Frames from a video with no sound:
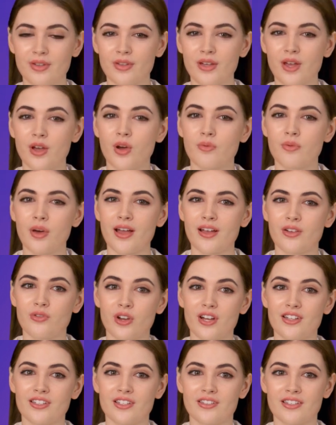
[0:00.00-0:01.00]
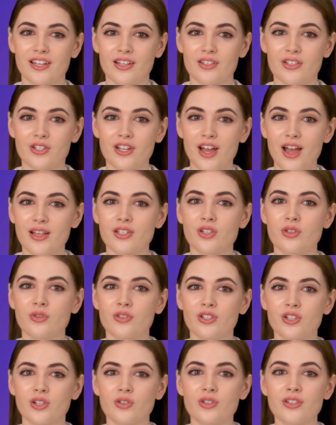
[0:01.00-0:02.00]
There are many reasons
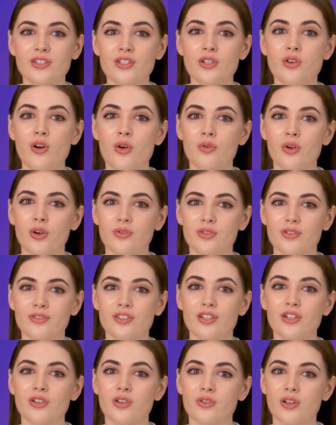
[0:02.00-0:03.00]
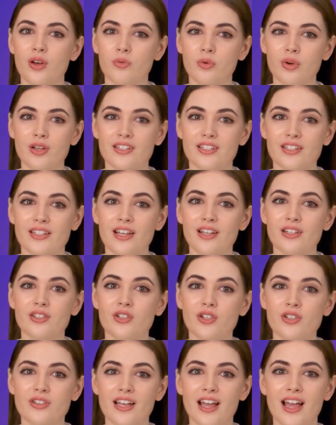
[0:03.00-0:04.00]
international students struggle to do their
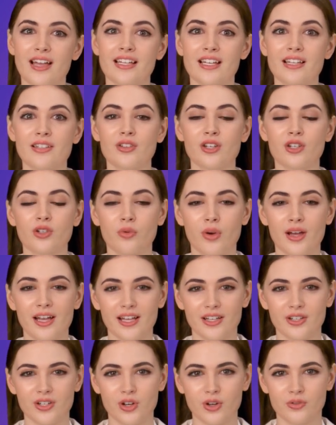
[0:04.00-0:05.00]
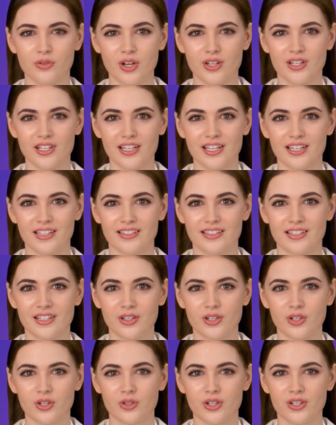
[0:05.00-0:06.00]
presentation at English-speaking universities
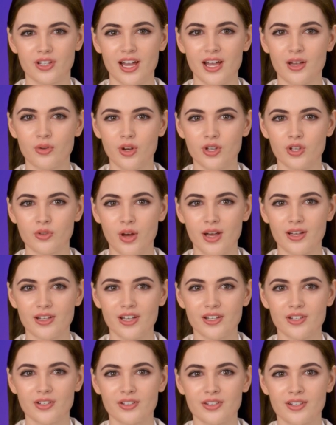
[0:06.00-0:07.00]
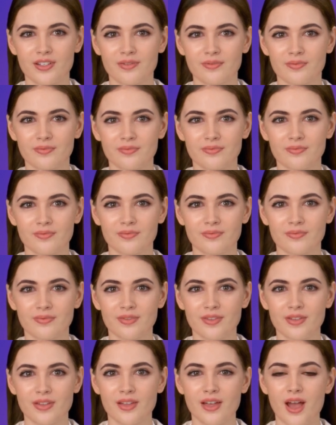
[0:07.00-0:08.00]
due to language barriers.
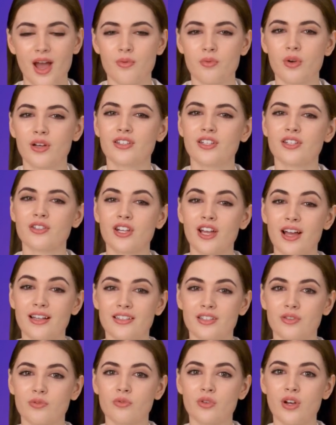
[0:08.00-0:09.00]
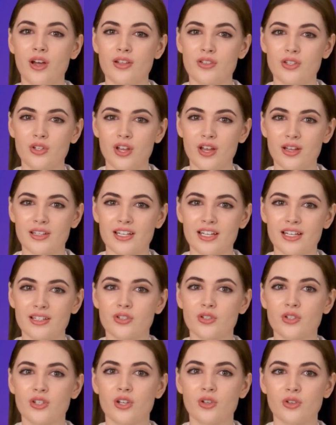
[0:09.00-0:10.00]
I would suggest for
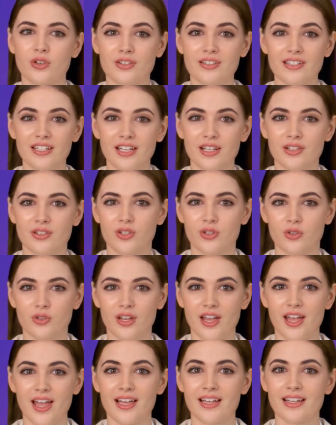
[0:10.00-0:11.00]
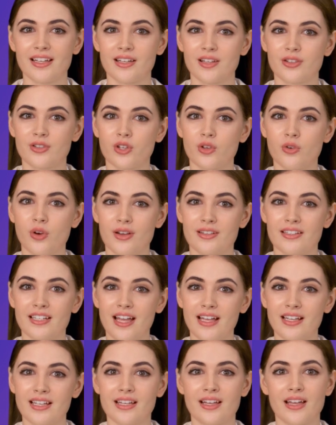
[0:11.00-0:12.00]
intercontinental students in the UK,
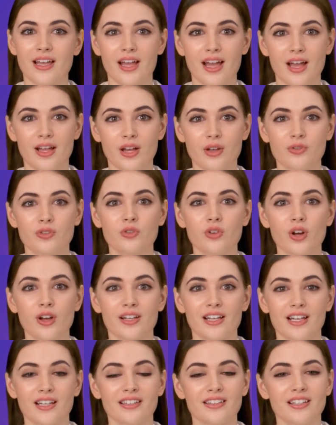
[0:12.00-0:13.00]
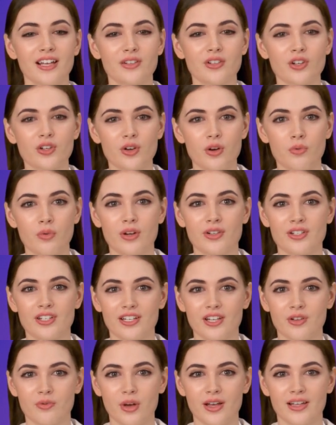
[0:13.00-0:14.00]
USA, and Australia essential to
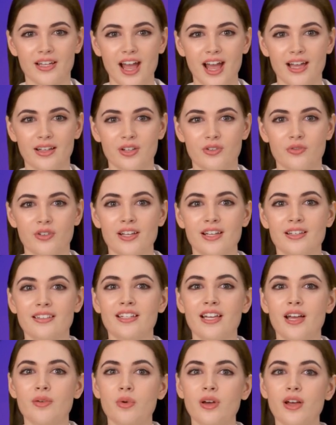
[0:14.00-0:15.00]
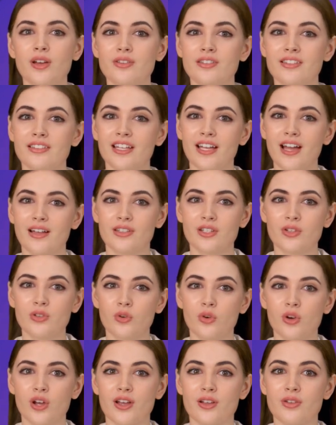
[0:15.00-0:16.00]
participate actively in seminars and
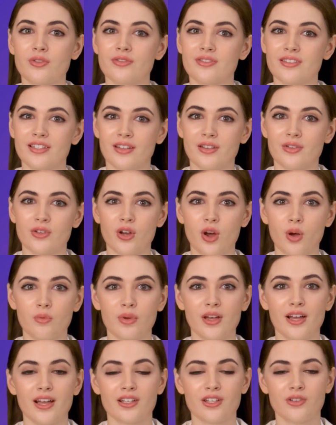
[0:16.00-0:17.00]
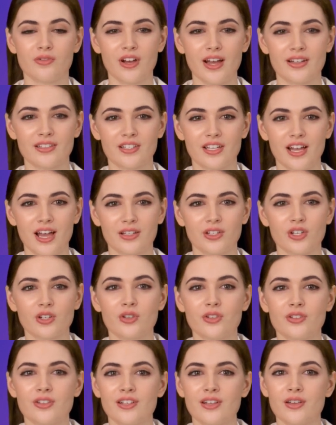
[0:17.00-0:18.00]
tutorials, comprehend advanced
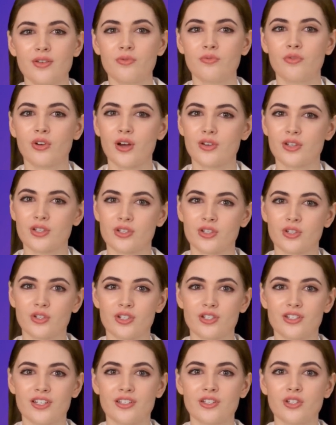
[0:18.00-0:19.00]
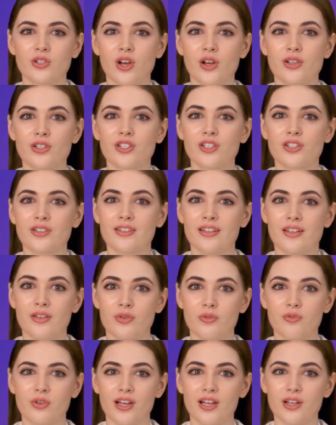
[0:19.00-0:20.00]
lectures, follow tutor's instruction,
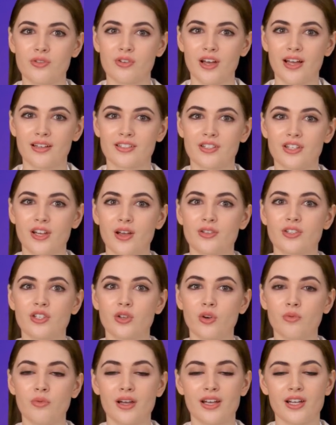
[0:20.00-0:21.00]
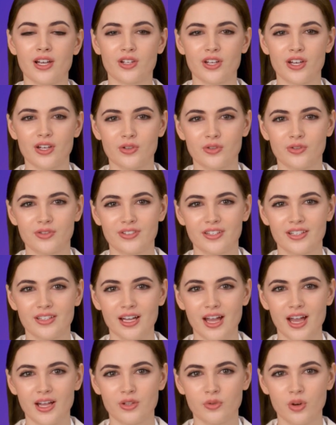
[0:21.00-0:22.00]
read advanced logical materials,
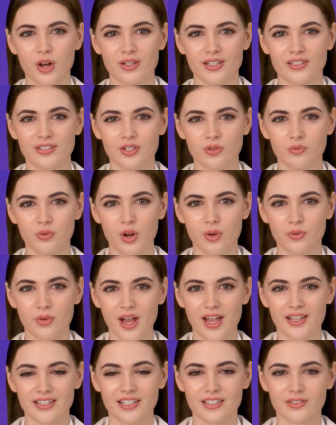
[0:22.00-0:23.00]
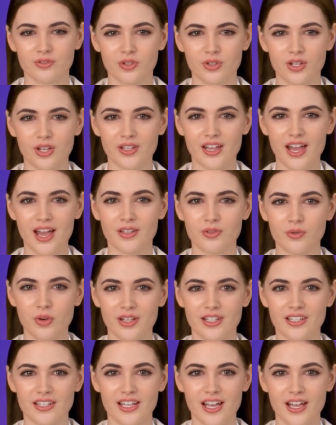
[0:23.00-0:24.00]
as well as do more practice for the class
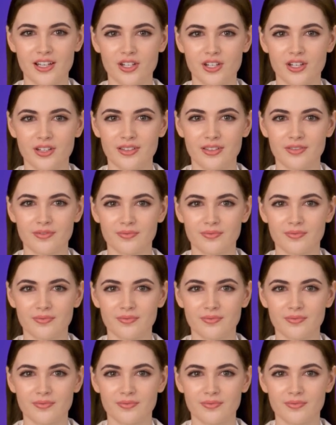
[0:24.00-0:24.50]
presentation.